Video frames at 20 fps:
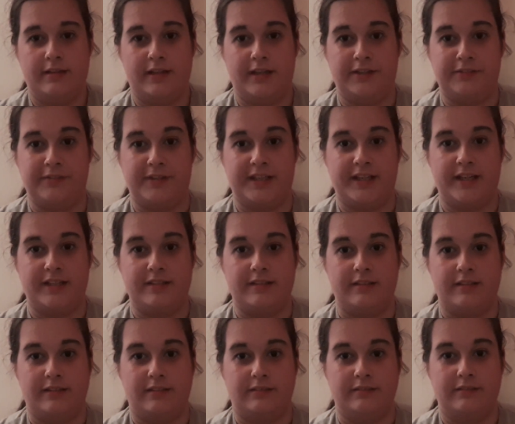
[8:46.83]
if I get
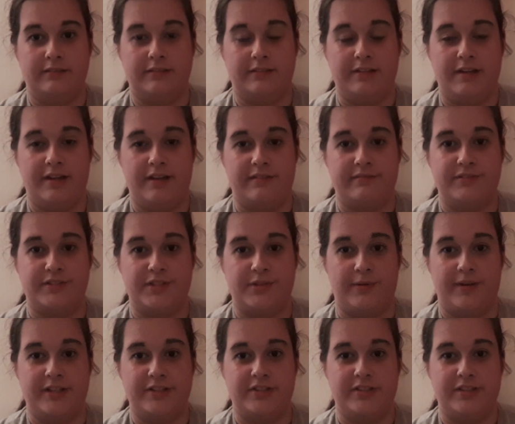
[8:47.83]
the nerves to
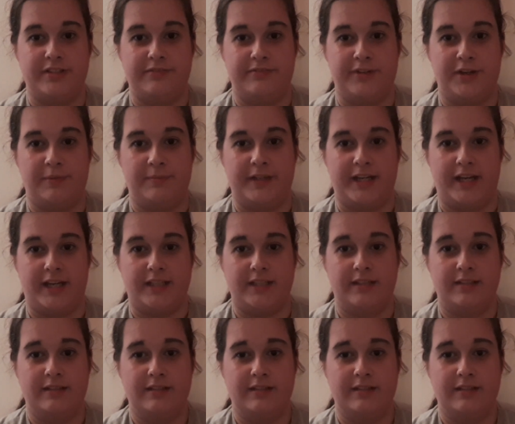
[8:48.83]
actually film again,